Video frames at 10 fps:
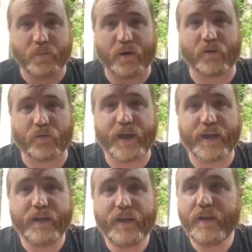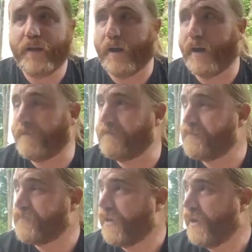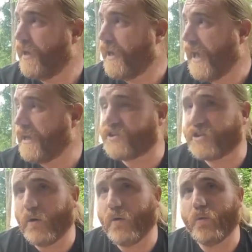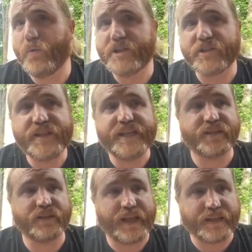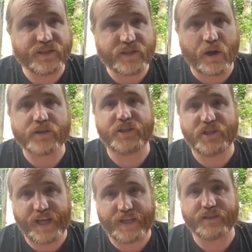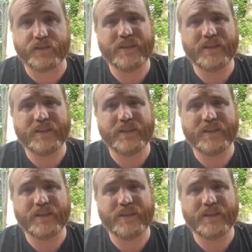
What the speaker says: a ball, right? Um, and so we just need to like start to change